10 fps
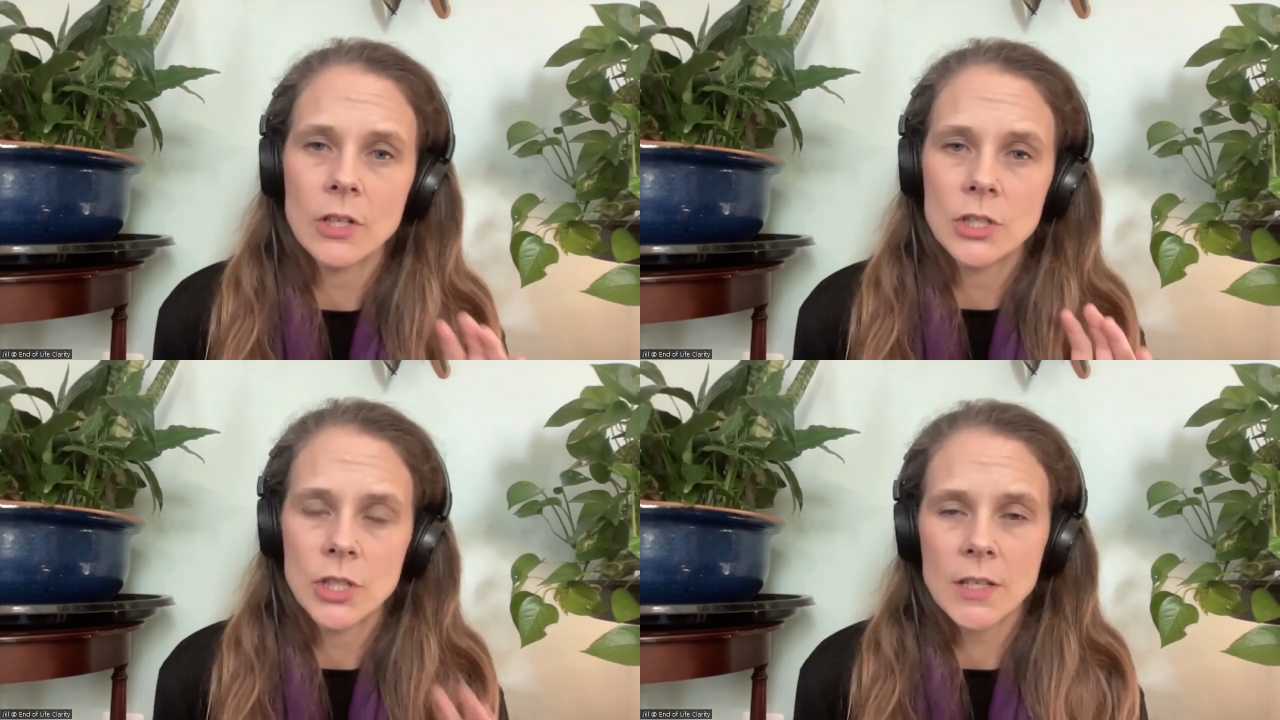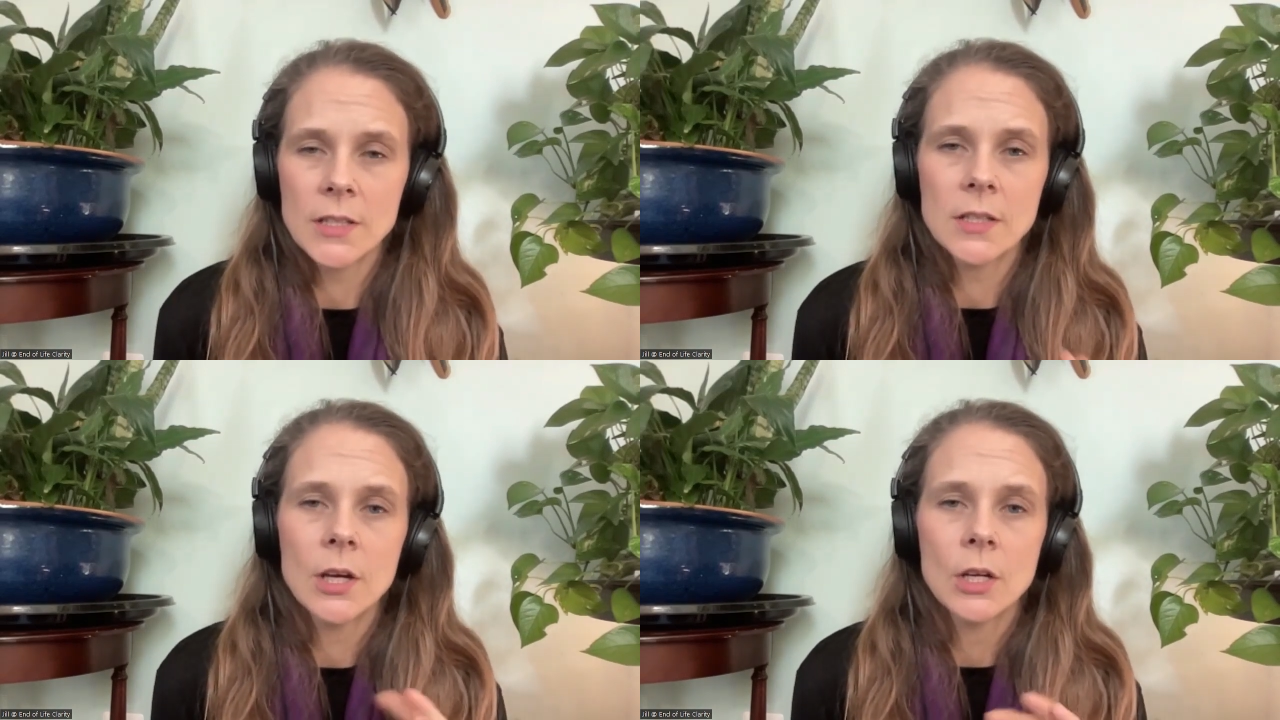
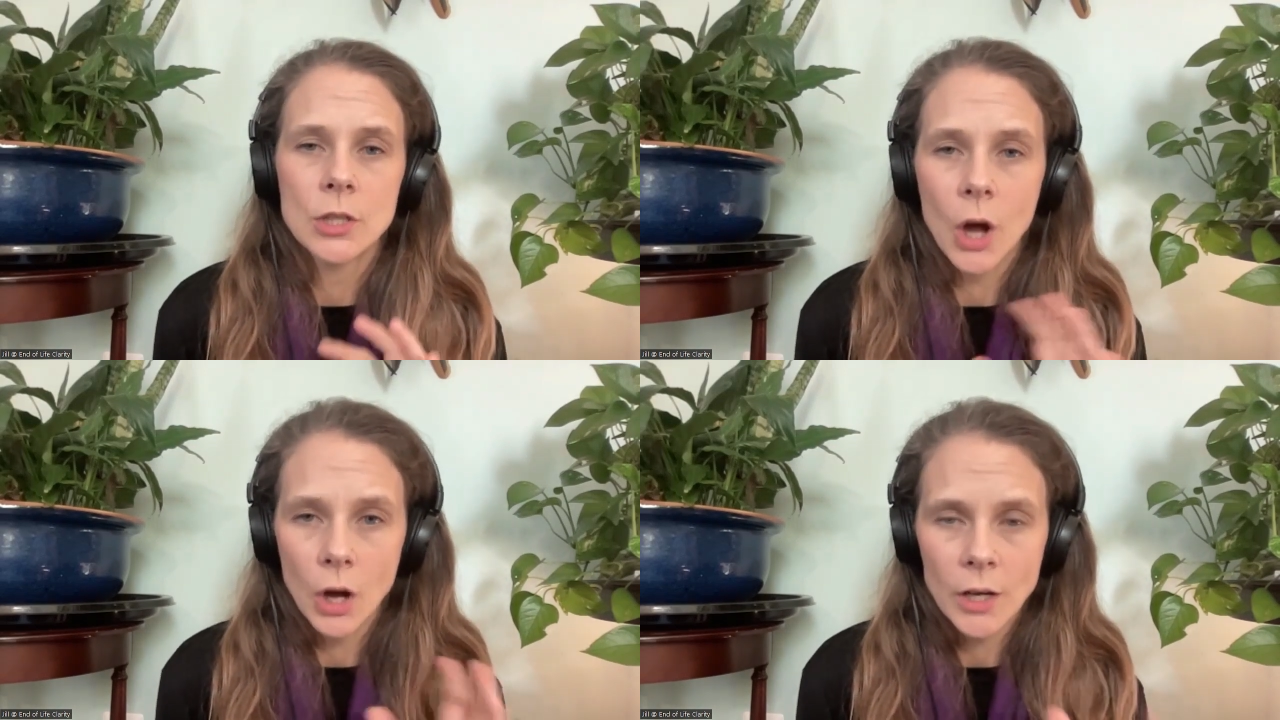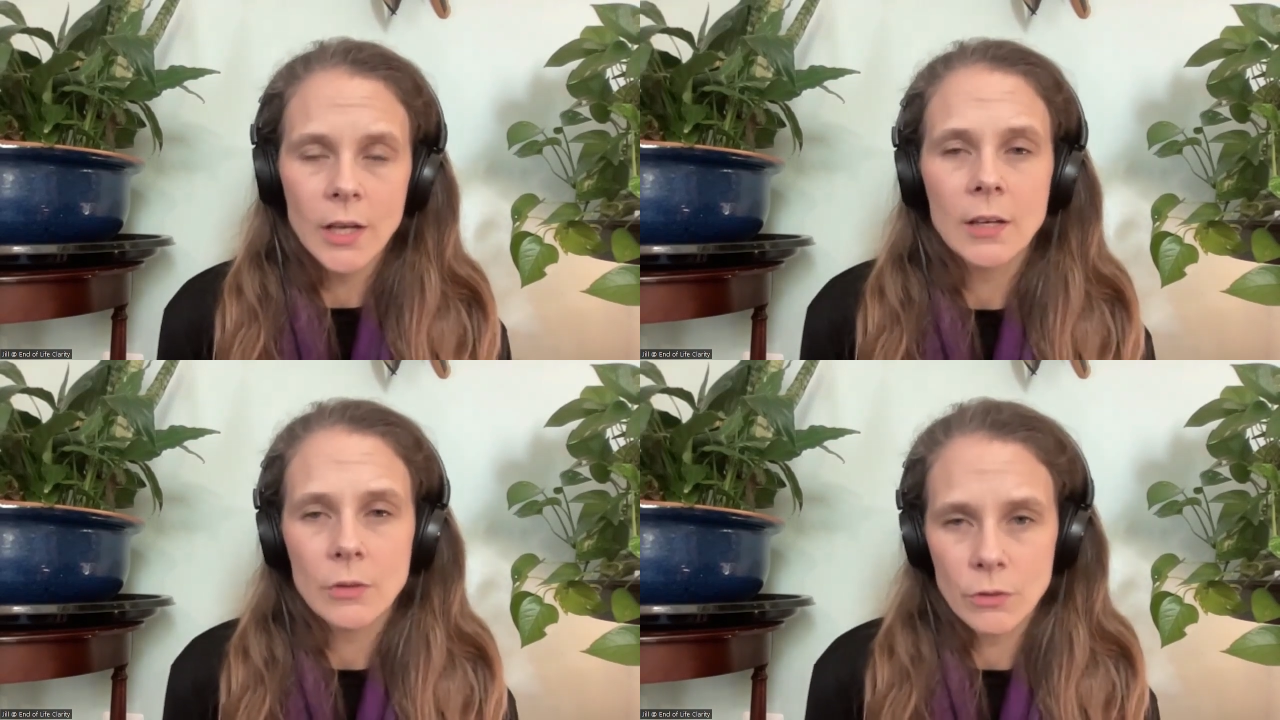just
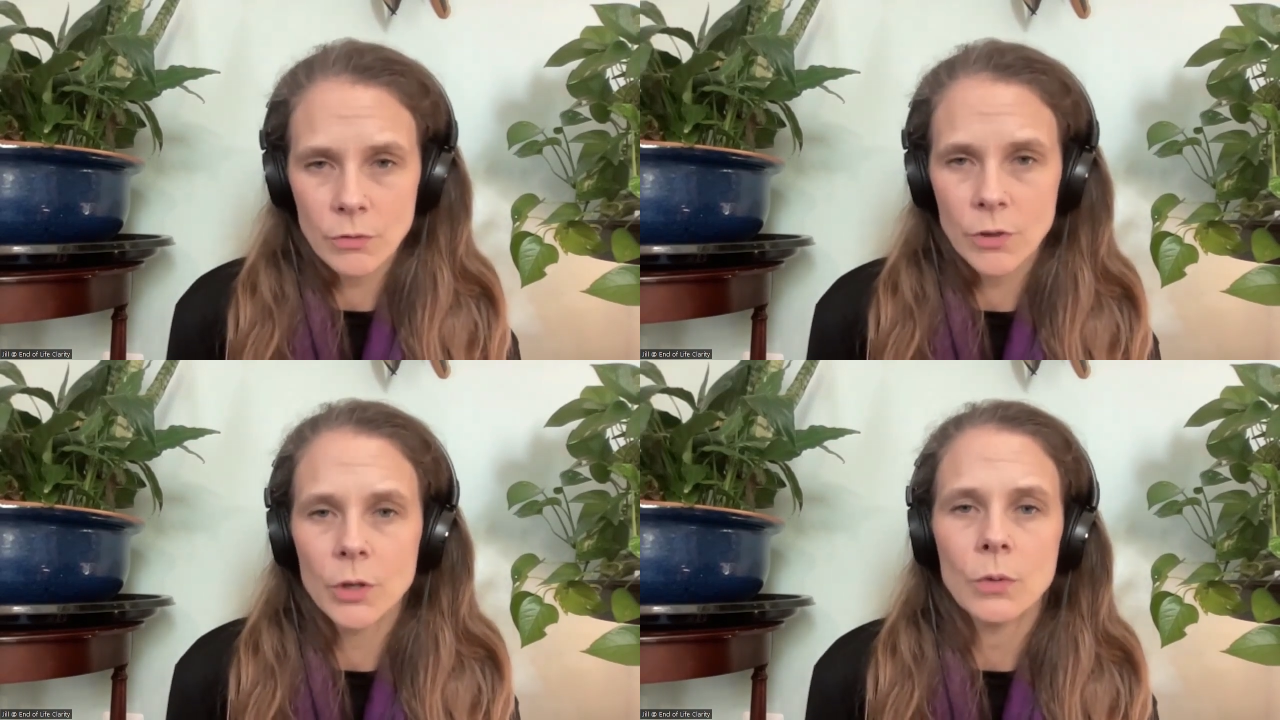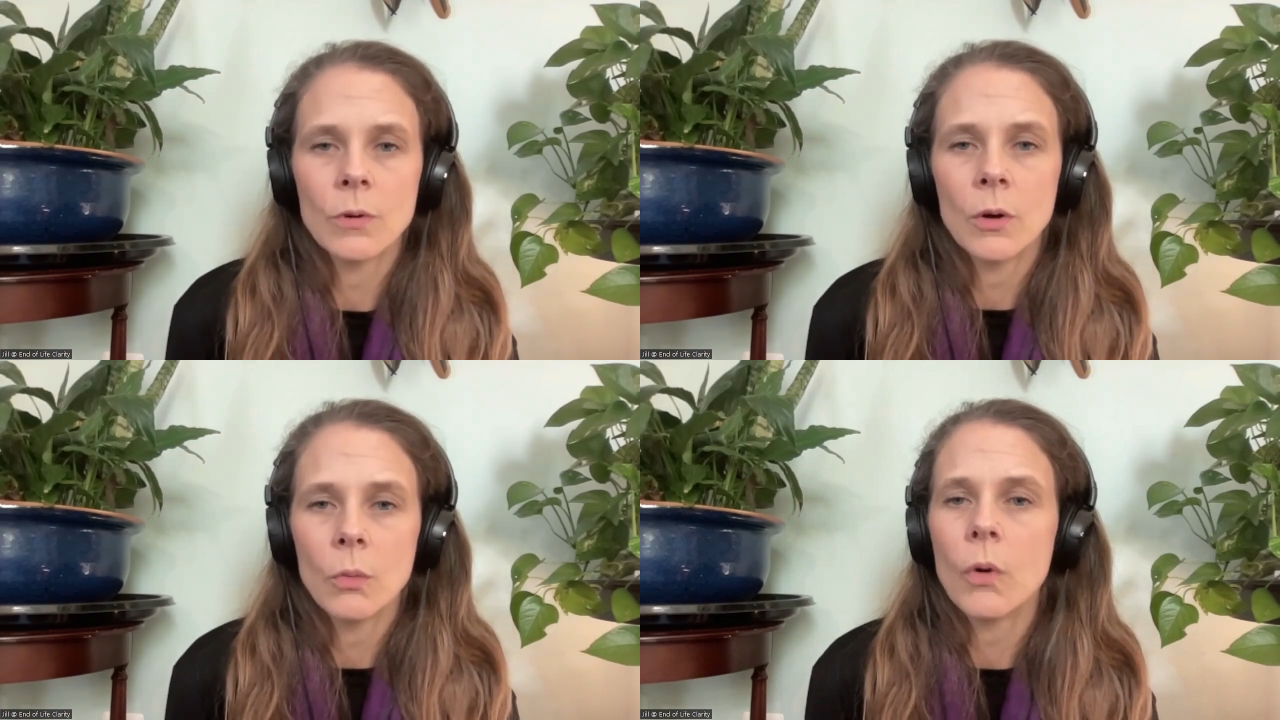talking through
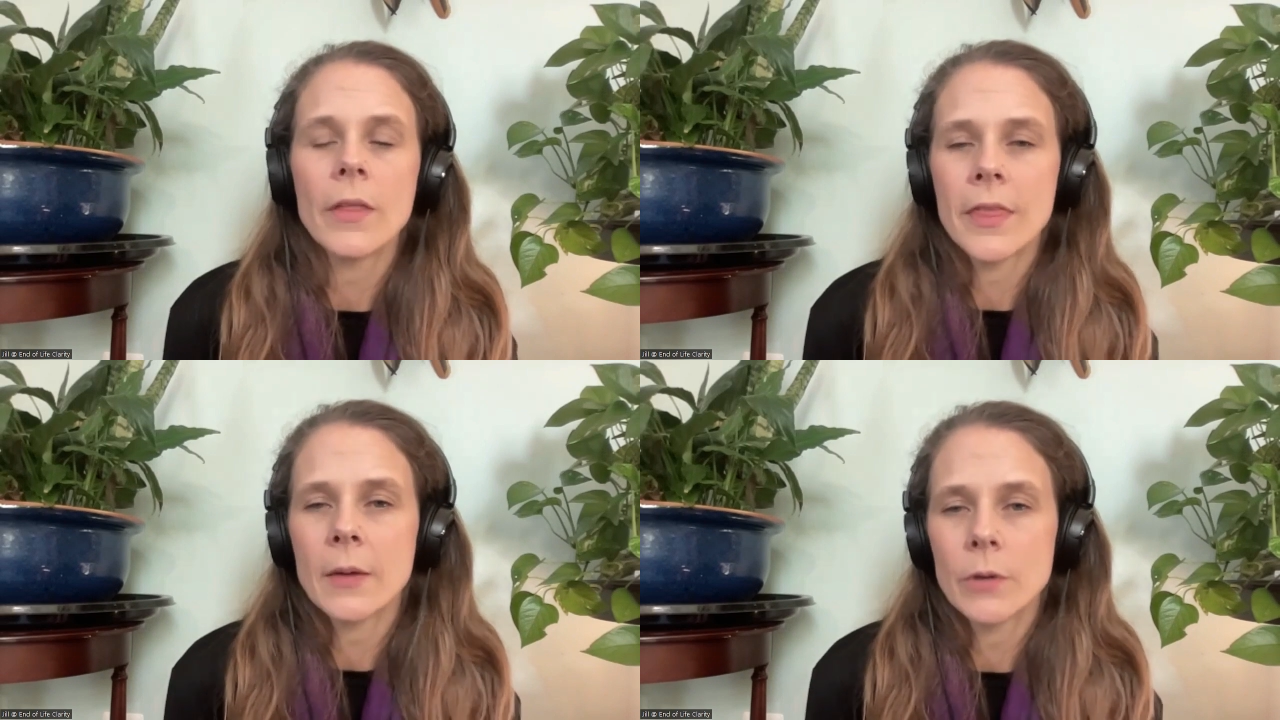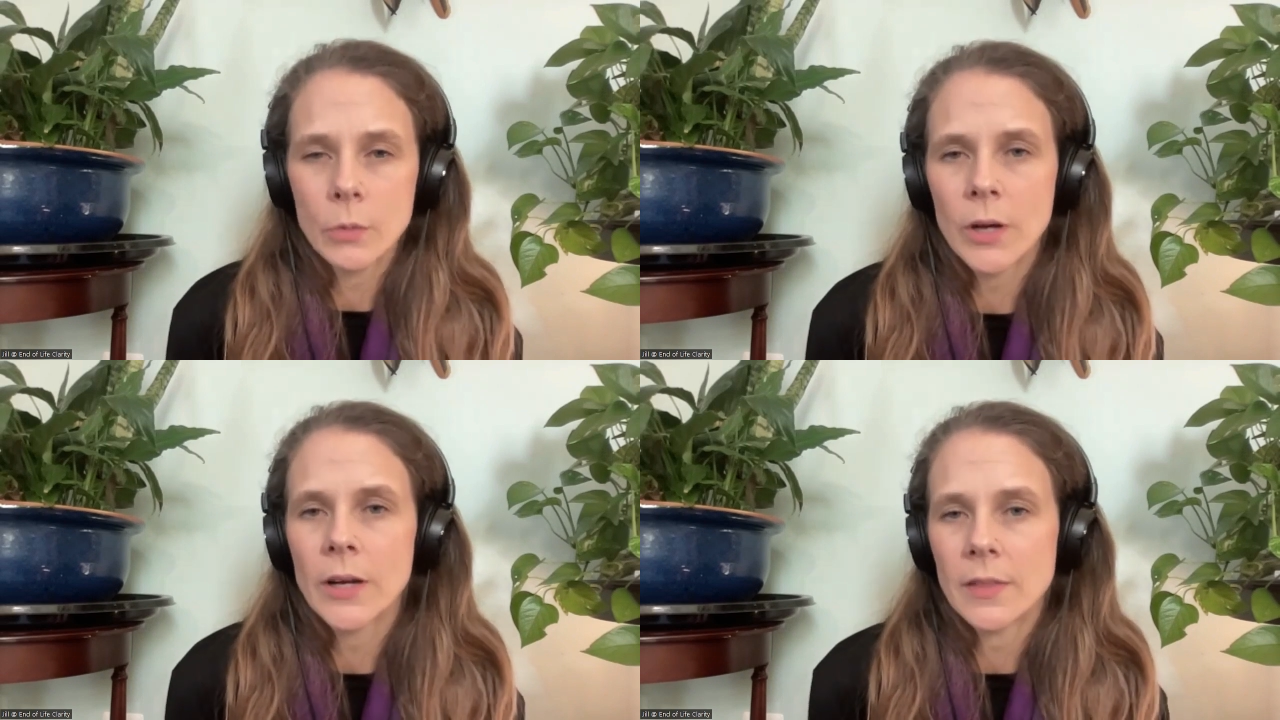what they would
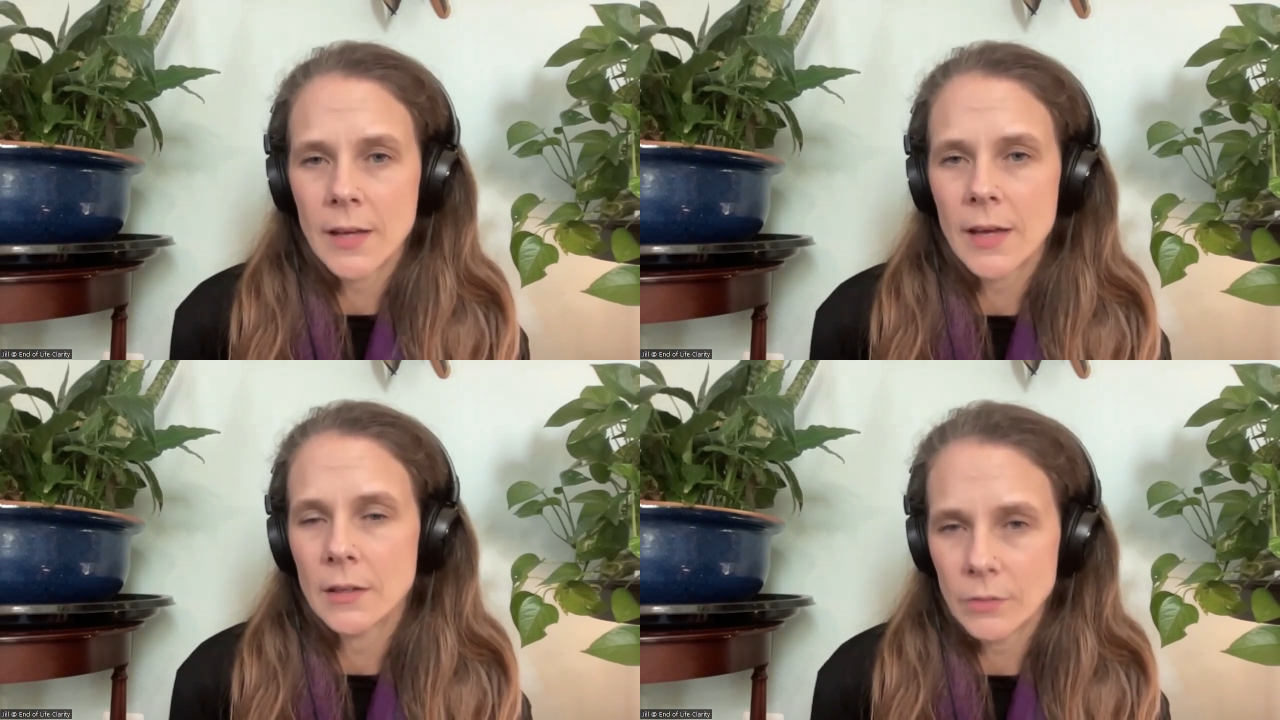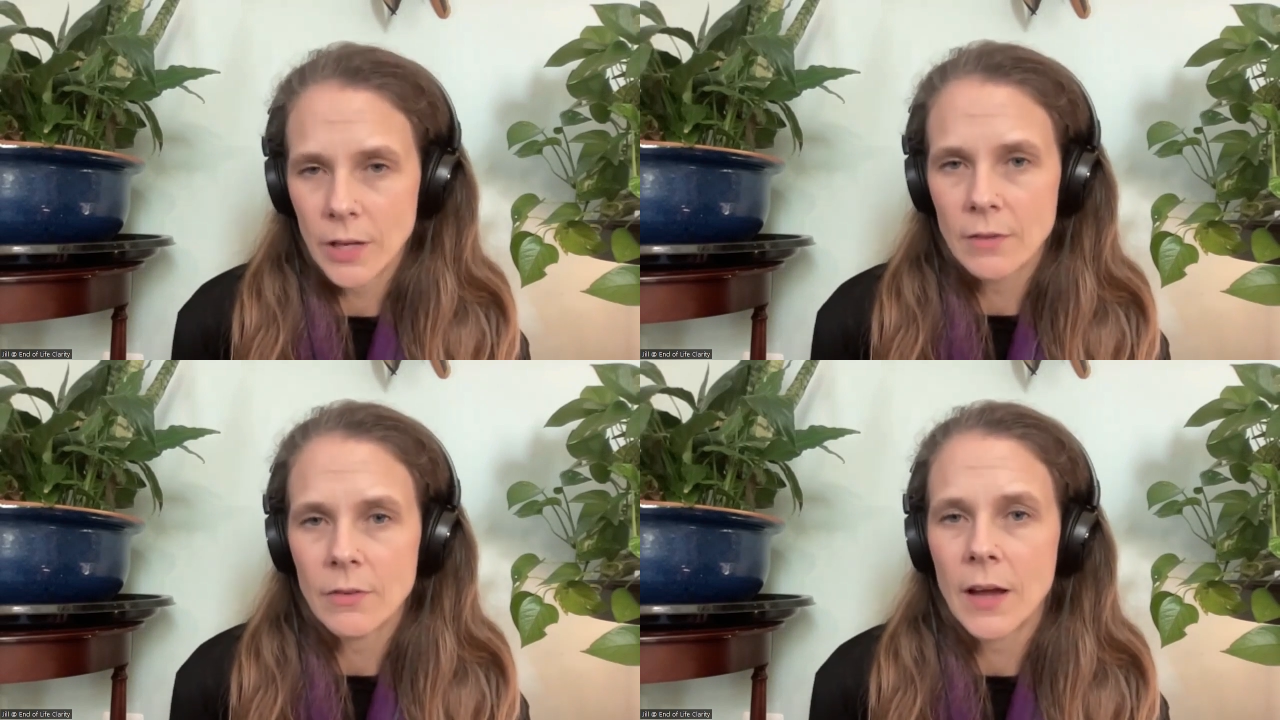want at the end of life.